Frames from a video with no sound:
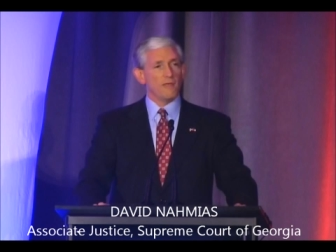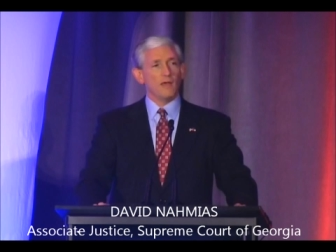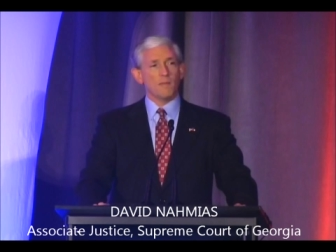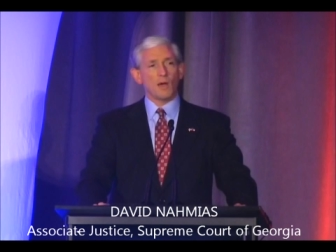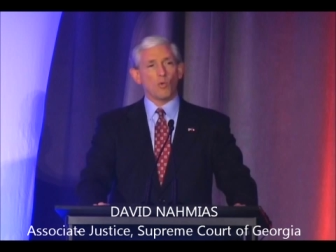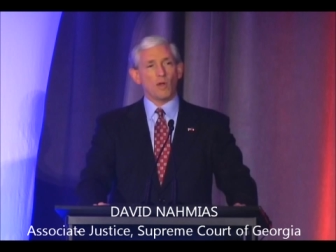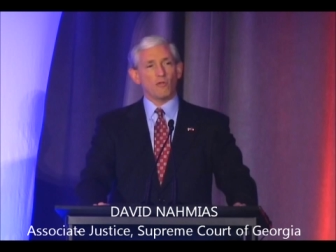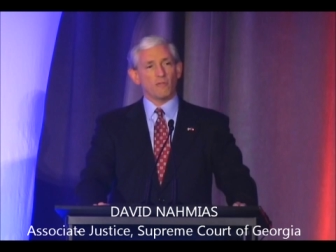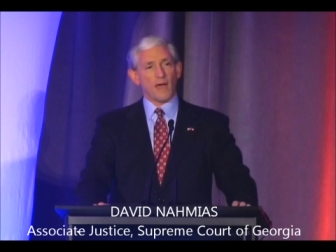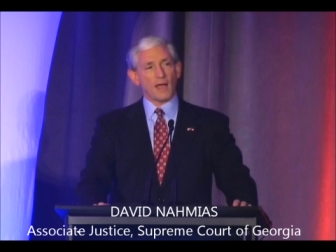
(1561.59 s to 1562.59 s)
about whether
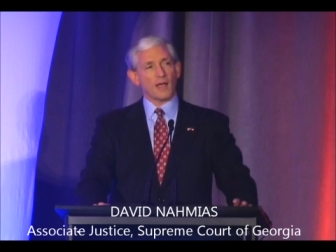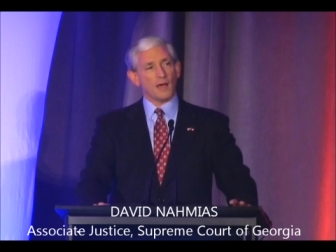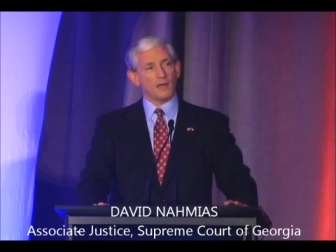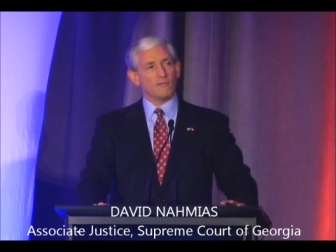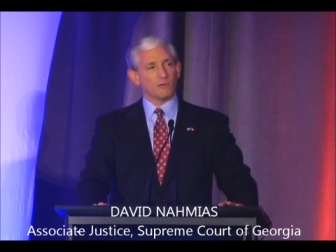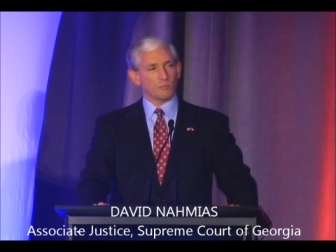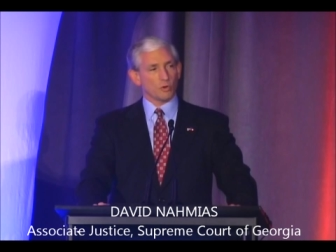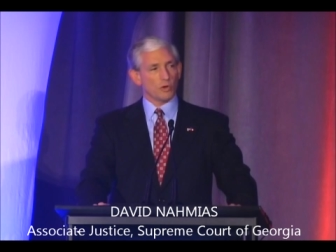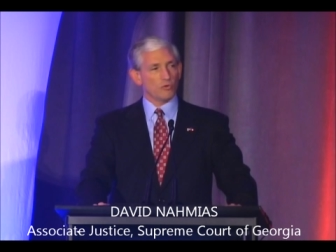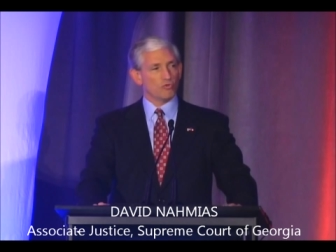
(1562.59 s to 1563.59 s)
that kind of
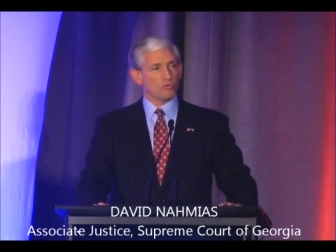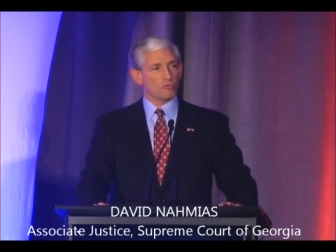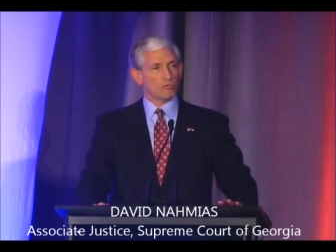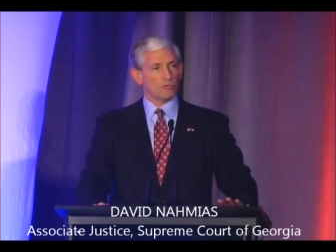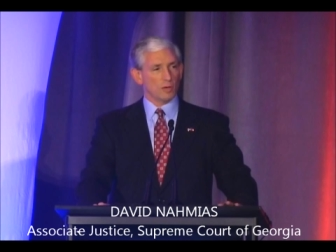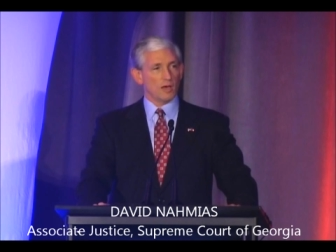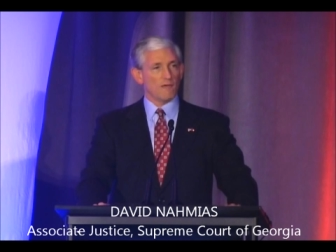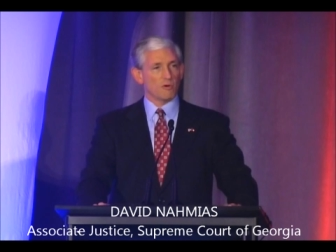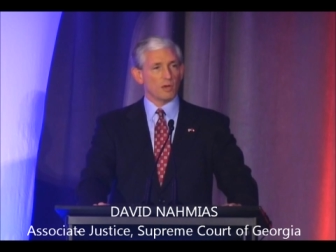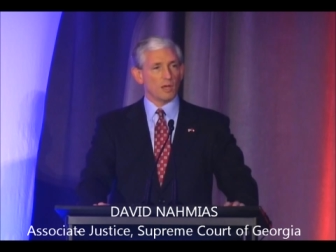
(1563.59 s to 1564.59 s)
approach to
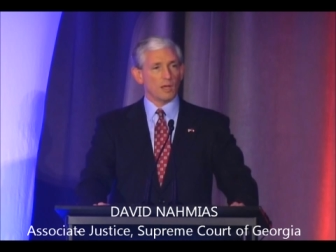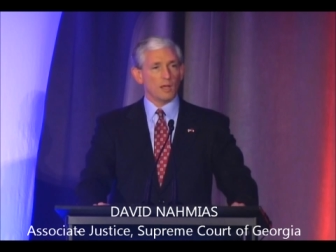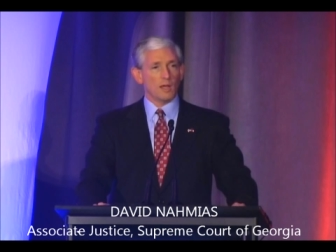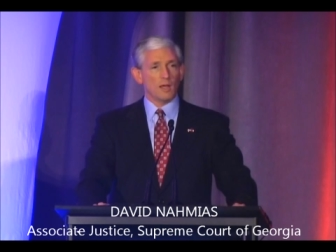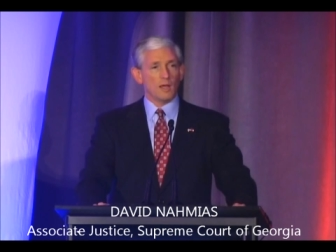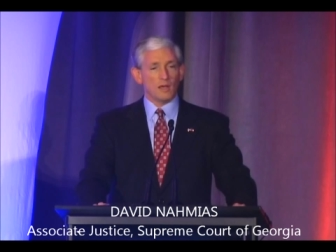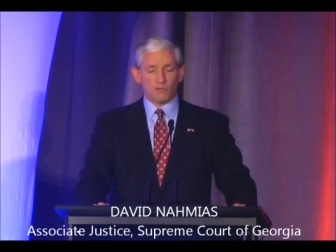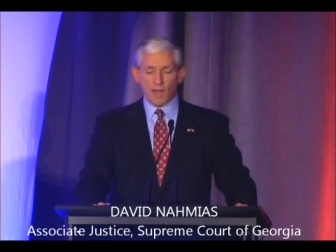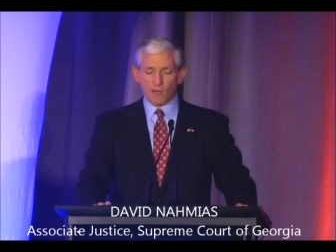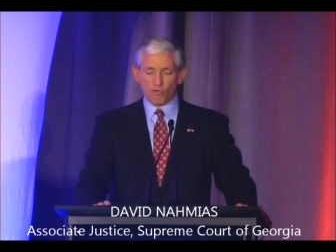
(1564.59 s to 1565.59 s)
governing is
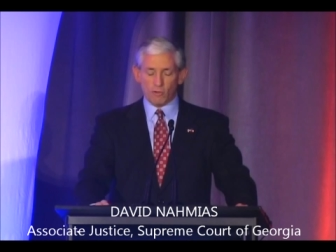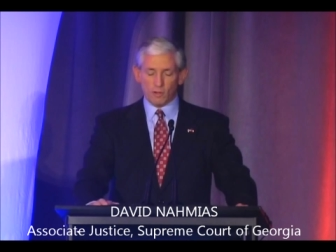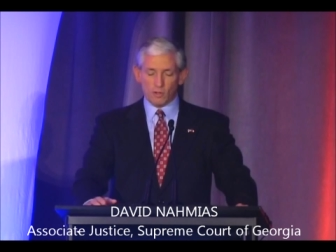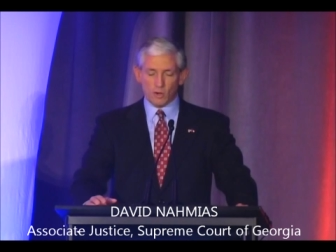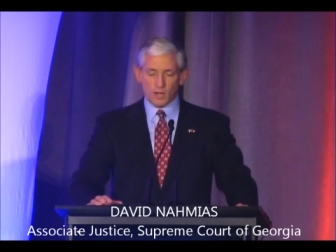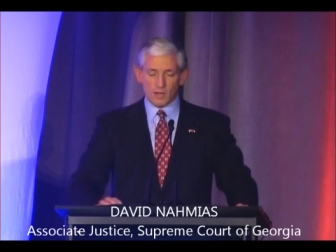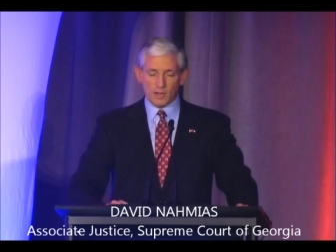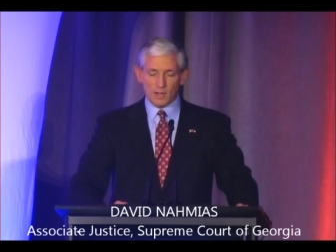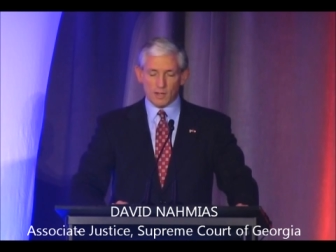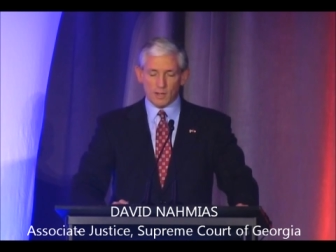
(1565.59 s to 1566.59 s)
actually a good idea.